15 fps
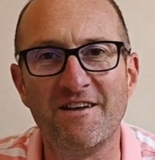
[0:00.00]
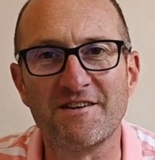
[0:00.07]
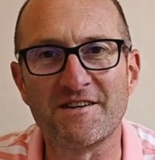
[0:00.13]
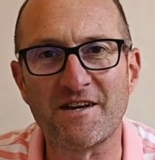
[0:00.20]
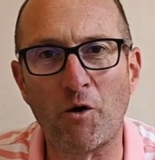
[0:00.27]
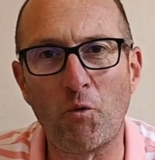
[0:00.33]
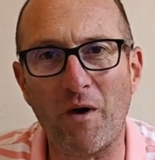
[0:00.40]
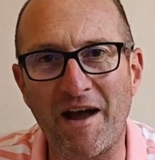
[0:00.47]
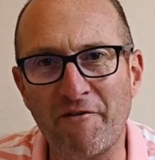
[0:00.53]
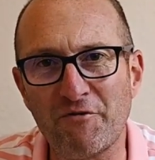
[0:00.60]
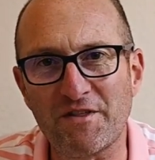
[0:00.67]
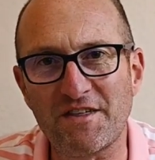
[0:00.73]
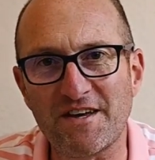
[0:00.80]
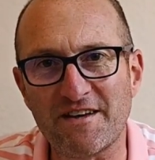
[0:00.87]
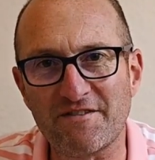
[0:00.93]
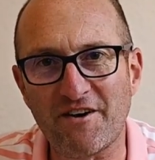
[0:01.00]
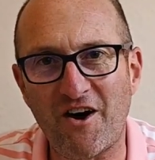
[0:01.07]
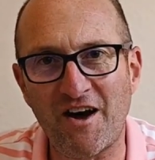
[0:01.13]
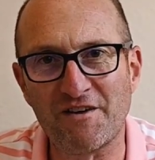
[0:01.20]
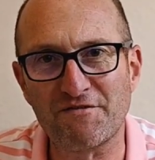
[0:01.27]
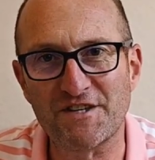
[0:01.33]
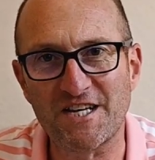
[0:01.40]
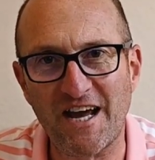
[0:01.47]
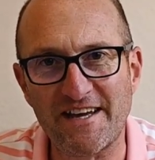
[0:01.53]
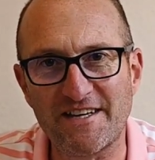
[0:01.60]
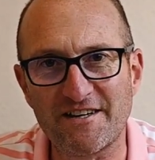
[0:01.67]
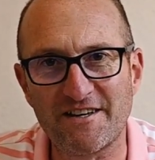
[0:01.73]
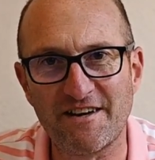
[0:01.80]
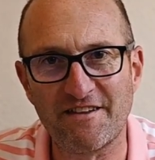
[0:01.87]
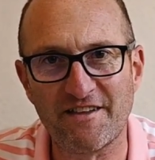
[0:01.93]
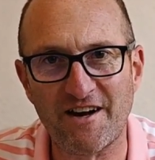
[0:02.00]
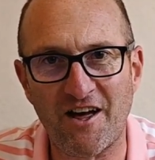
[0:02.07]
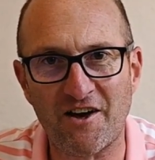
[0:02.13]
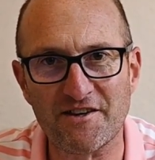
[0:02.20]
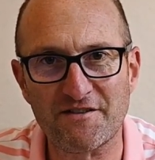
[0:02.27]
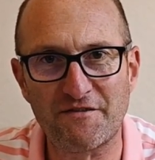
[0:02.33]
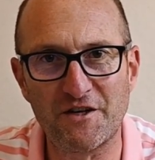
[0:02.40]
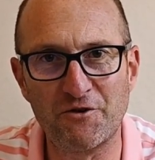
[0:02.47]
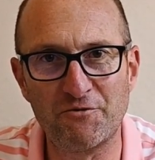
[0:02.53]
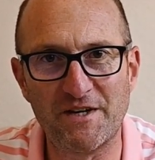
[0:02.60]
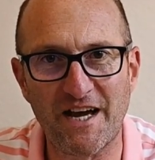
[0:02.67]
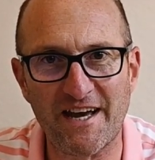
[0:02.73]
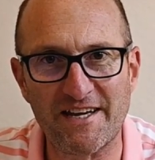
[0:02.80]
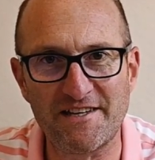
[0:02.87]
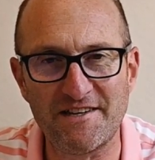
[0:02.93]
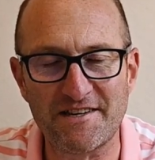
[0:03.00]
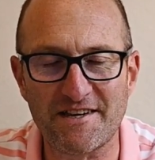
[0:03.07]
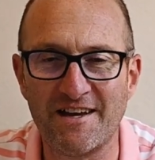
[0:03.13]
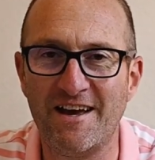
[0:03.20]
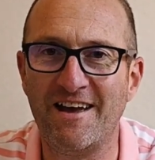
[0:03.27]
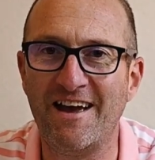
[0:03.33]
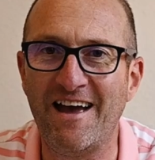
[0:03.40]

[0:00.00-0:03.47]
So everything that I've taken in the last few days